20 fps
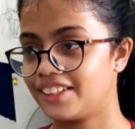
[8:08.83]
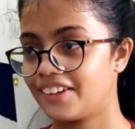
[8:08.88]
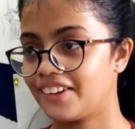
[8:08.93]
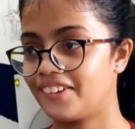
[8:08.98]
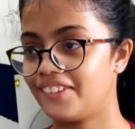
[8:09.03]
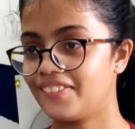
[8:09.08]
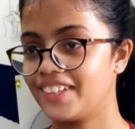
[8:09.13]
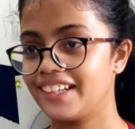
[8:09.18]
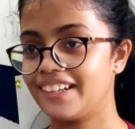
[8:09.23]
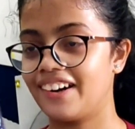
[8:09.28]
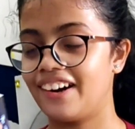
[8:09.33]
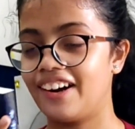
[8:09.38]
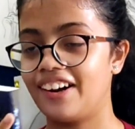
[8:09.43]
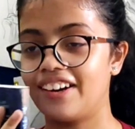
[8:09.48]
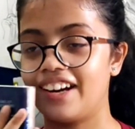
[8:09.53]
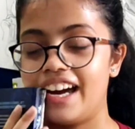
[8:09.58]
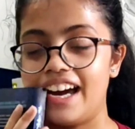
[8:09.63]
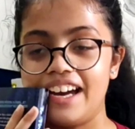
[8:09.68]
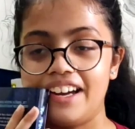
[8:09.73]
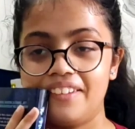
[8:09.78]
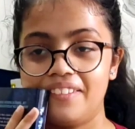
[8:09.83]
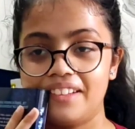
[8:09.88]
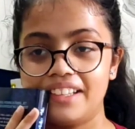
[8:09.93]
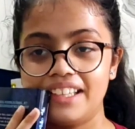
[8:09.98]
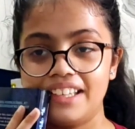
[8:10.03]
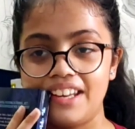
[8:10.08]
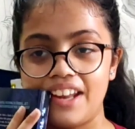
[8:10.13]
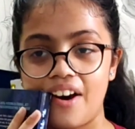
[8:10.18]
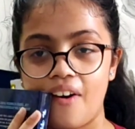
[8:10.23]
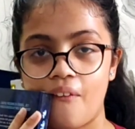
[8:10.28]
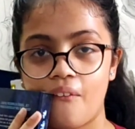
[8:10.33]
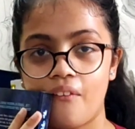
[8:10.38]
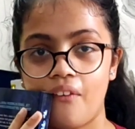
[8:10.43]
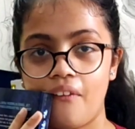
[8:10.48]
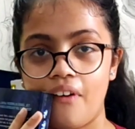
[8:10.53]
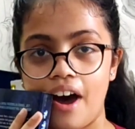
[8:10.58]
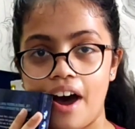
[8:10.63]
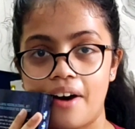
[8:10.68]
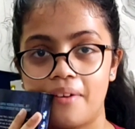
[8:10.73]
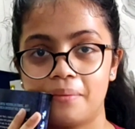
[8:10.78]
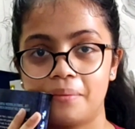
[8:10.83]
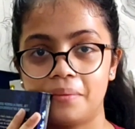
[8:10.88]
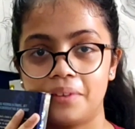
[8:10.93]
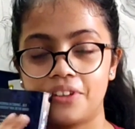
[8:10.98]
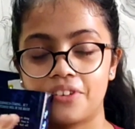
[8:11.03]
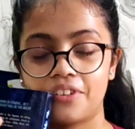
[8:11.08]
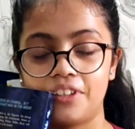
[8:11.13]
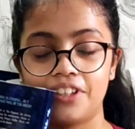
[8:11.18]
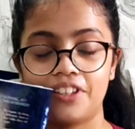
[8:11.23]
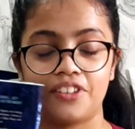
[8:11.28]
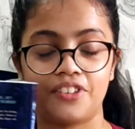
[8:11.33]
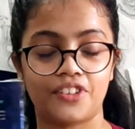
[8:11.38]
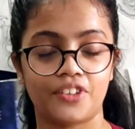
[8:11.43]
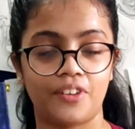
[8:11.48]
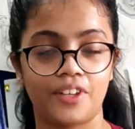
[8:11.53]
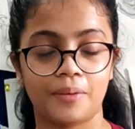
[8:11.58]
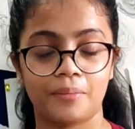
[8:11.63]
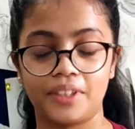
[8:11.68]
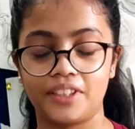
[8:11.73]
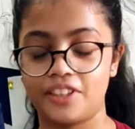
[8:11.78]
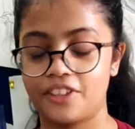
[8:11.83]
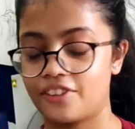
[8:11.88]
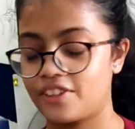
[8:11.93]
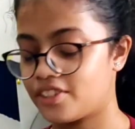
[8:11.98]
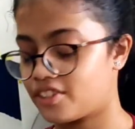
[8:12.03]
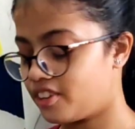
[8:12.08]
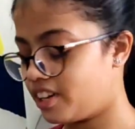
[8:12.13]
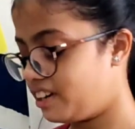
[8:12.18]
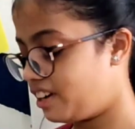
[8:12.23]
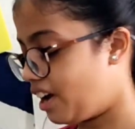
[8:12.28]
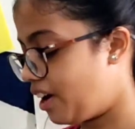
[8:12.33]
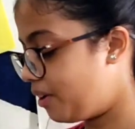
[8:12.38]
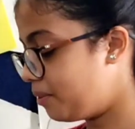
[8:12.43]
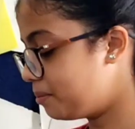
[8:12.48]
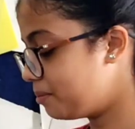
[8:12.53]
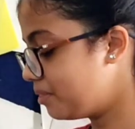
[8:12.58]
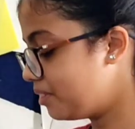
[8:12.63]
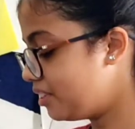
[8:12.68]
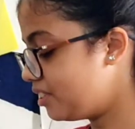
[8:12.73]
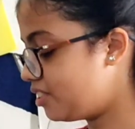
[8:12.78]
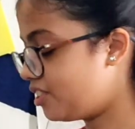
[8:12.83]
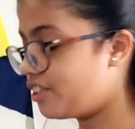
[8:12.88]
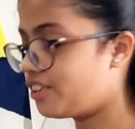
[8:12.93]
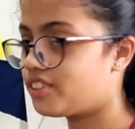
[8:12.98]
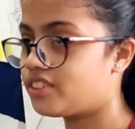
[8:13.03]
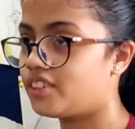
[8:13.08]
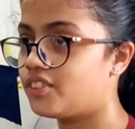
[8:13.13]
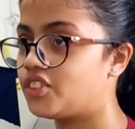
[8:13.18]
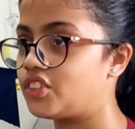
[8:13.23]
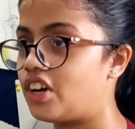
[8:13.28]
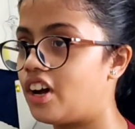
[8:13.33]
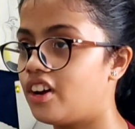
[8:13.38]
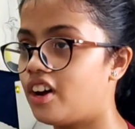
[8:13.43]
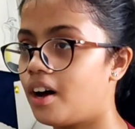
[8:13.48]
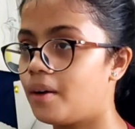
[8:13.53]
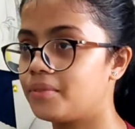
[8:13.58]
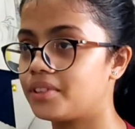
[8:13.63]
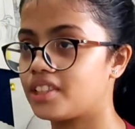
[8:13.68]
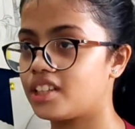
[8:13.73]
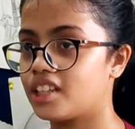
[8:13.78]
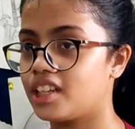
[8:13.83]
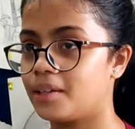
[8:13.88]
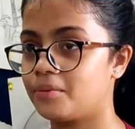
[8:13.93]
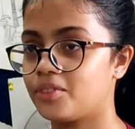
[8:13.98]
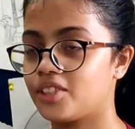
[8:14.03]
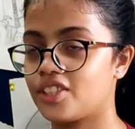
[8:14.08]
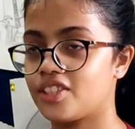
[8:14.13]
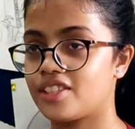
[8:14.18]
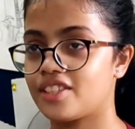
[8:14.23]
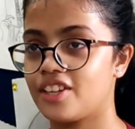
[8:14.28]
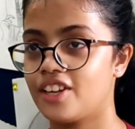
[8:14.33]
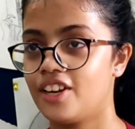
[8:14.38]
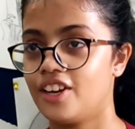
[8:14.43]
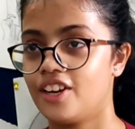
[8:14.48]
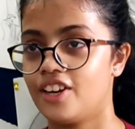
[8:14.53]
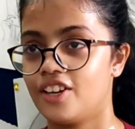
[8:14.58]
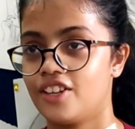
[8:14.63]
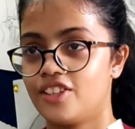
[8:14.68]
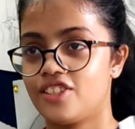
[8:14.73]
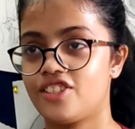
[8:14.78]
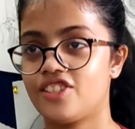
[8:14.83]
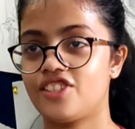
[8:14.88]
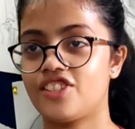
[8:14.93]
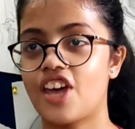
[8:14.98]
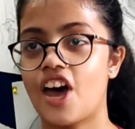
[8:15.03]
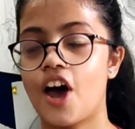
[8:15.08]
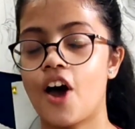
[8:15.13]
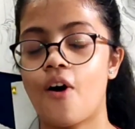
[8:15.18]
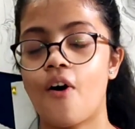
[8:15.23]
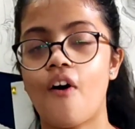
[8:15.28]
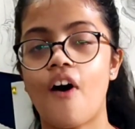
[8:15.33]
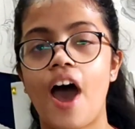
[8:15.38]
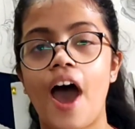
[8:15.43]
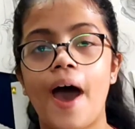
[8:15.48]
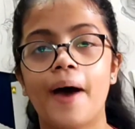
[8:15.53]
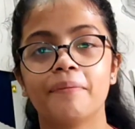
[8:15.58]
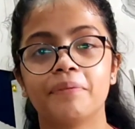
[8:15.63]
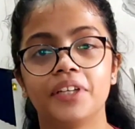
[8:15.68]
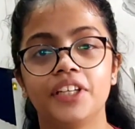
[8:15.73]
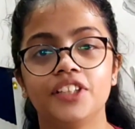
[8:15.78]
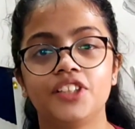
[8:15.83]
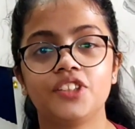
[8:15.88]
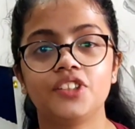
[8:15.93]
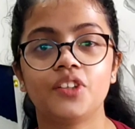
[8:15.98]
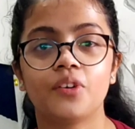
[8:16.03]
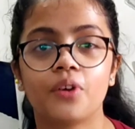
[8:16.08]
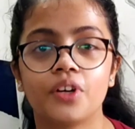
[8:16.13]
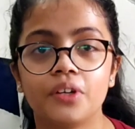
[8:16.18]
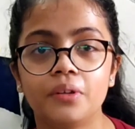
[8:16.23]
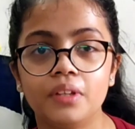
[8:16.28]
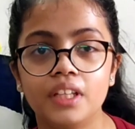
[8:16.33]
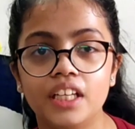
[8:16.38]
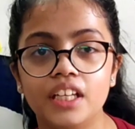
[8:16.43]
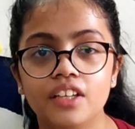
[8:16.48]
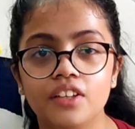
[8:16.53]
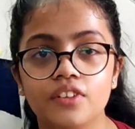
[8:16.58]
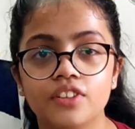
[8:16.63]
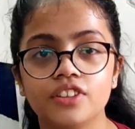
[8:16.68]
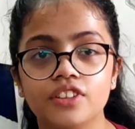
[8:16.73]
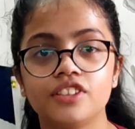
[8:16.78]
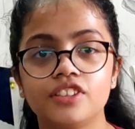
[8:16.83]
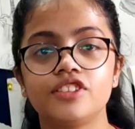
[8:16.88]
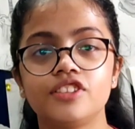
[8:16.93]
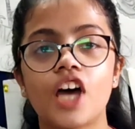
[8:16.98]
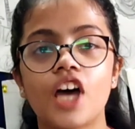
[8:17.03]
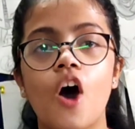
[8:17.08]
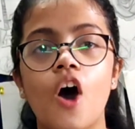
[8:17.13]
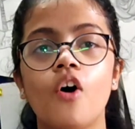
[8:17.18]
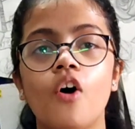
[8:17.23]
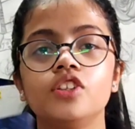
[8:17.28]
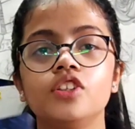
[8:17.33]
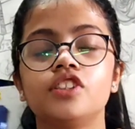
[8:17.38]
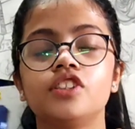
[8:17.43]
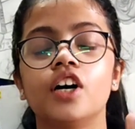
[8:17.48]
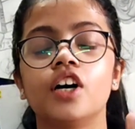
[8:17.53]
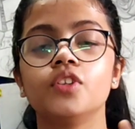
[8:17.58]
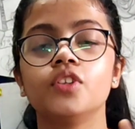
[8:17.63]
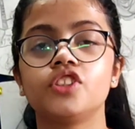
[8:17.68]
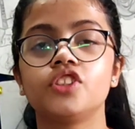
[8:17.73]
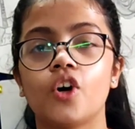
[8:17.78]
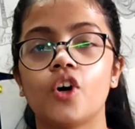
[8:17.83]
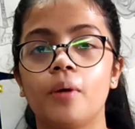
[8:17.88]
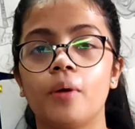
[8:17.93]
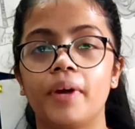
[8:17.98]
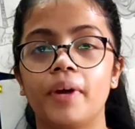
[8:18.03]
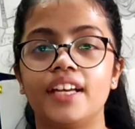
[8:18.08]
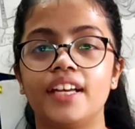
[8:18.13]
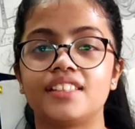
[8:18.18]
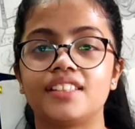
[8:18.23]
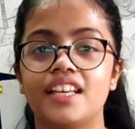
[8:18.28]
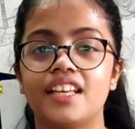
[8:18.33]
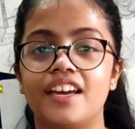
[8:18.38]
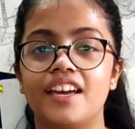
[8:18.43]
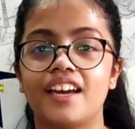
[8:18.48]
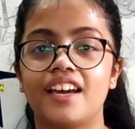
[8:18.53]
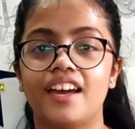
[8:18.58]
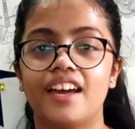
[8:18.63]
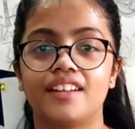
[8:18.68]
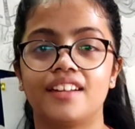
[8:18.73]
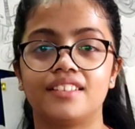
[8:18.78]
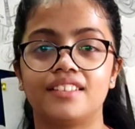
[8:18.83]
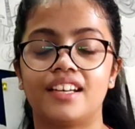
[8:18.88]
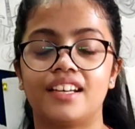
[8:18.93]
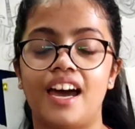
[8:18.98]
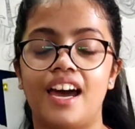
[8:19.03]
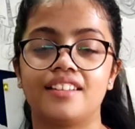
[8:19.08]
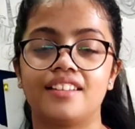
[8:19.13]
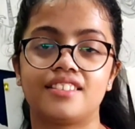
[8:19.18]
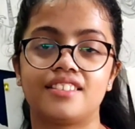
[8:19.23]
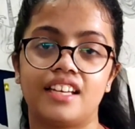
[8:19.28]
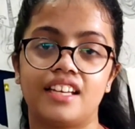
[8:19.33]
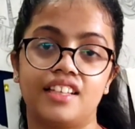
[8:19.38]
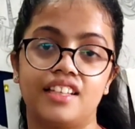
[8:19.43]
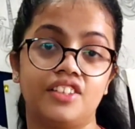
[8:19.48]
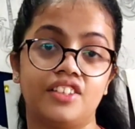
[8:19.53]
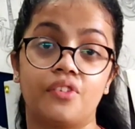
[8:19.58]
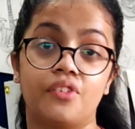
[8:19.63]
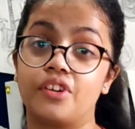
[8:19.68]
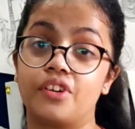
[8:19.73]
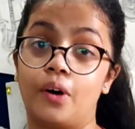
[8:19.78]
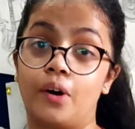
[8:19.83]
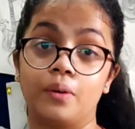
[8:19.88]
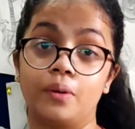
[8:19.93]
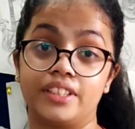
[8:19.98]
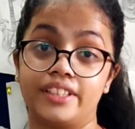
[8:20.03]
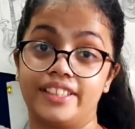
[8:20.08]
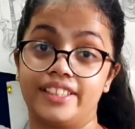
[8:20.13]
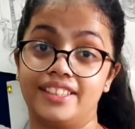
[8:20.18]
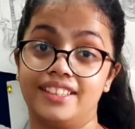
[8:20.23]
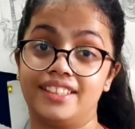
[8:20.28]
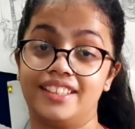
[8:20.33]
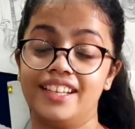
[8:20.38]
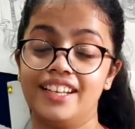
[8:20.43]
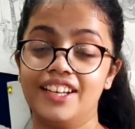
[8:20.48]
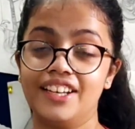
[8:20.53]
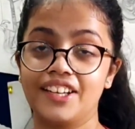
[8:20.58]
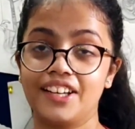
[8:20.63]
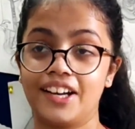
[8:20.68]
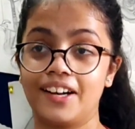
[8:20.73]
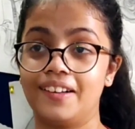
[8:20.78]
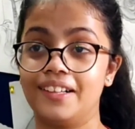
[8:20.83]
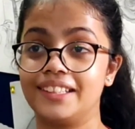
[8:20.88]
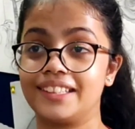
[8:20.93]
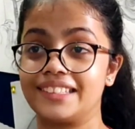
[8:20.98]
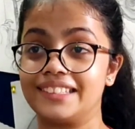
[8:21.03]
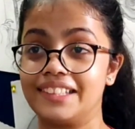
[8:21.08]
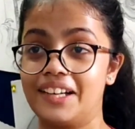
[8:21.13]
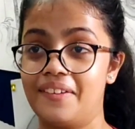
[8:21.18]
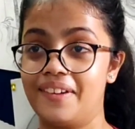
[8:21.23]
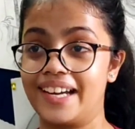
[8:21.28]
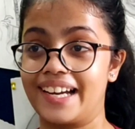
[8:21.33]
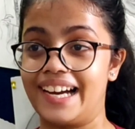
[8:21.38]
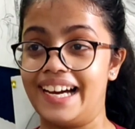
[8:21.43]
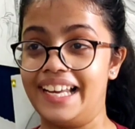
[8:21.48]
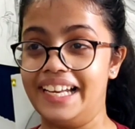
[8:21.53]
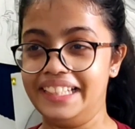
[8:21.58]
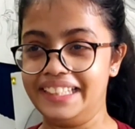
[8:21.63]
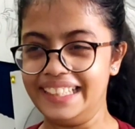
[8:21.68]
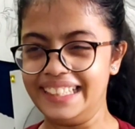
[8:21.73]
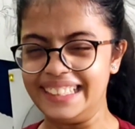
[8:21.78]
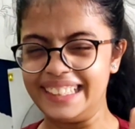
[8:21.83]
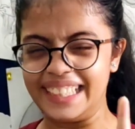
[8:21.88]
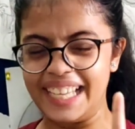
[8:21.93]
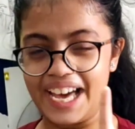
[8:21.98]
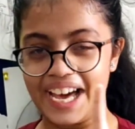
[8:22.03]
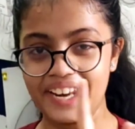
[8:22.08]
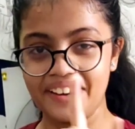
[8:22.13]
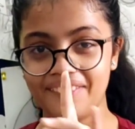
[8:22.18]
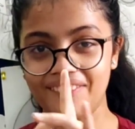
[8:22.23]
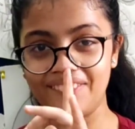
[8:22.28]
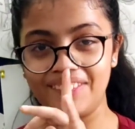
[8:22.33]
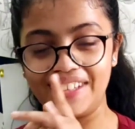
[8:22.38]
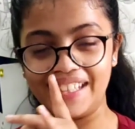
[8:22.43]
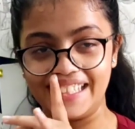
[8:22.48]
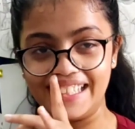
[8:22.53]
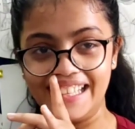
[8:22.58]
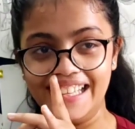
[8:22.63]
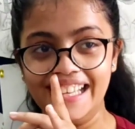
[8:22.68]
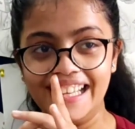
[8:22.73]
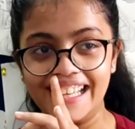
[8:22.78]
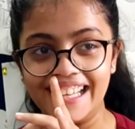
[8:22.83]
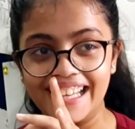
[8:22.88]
Oh my god. I only know how I'm literally controlling my tears right now. Tears of joy, obviously. I'm just so happy to know you, Leigh. You're just so amazing. And I'd say that you're golden. Golden. Oh my god. Did anyone...